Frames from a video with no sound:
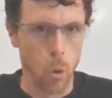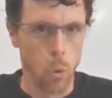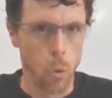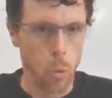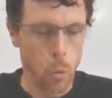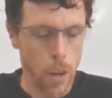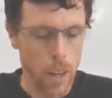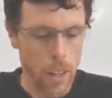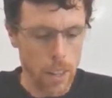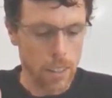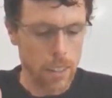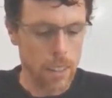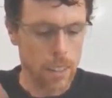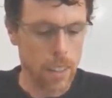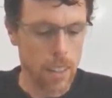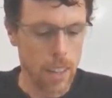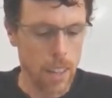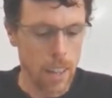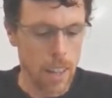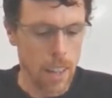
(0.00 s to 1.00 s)
Well,
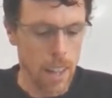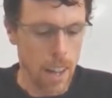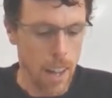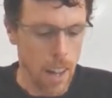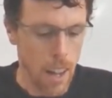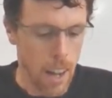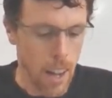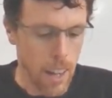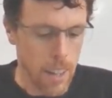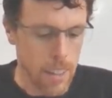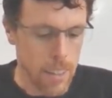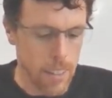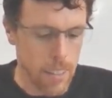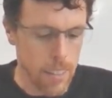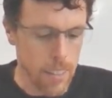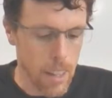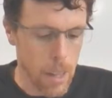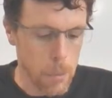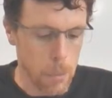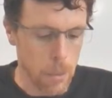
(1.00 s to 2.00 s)
I
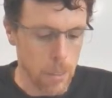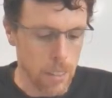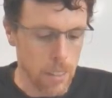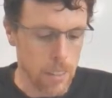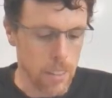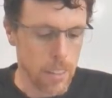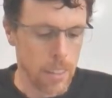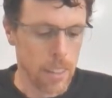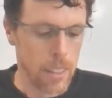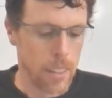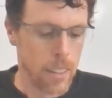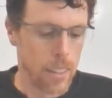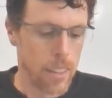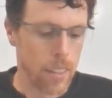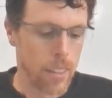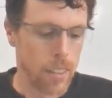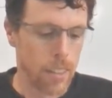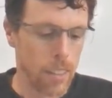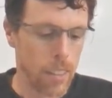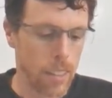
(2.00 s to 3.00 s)
double
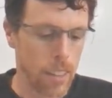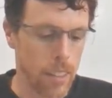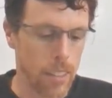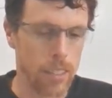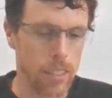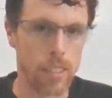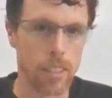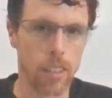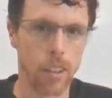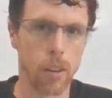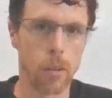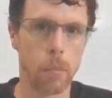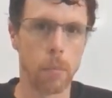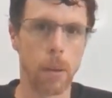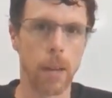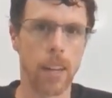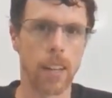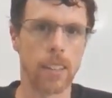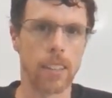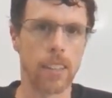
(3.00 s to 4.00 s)
this
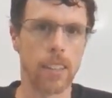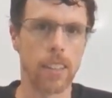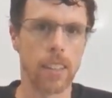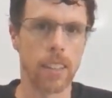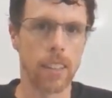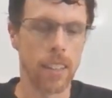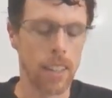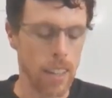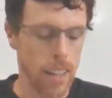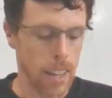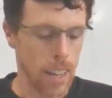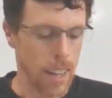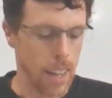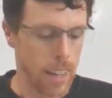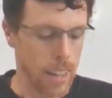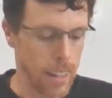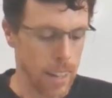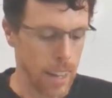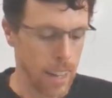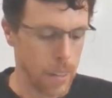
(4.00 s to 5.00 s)
compound here,
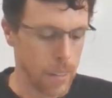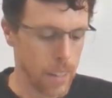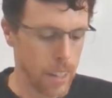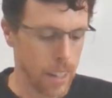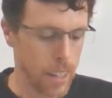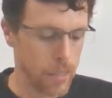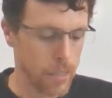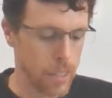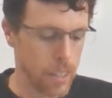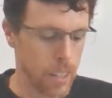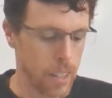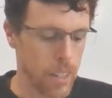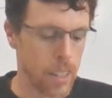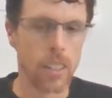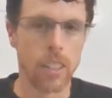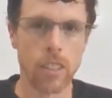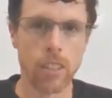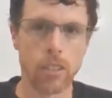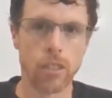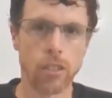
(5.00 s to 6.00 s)
and now I have
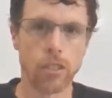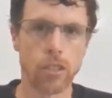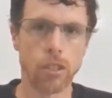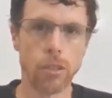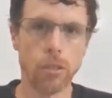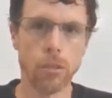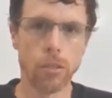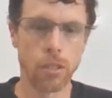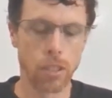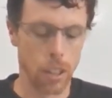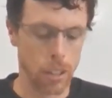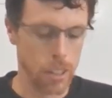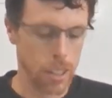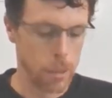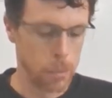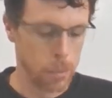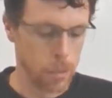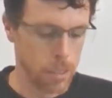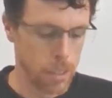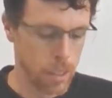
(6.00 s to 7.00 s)
two
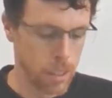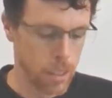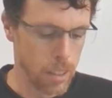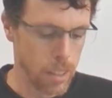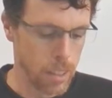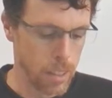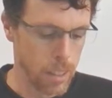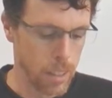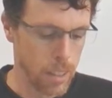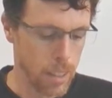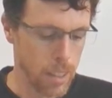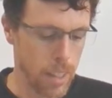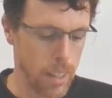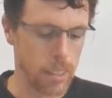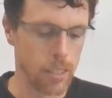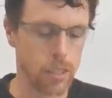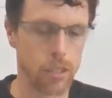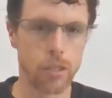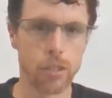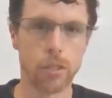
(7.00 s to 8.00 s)
sodiums
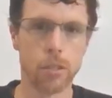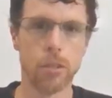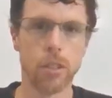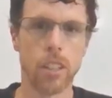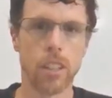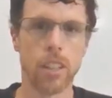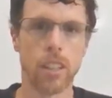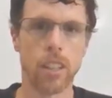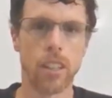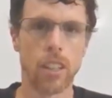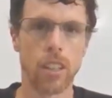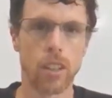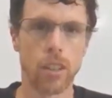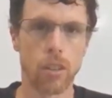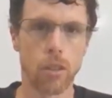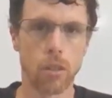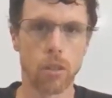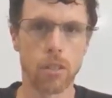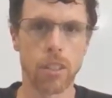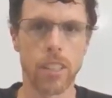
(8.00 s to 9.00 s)
and two
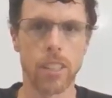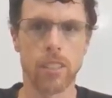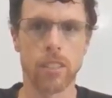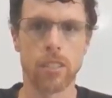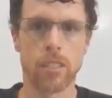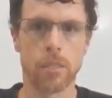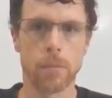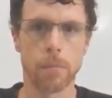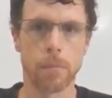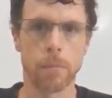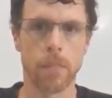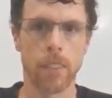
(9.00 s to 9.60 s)
chlorines.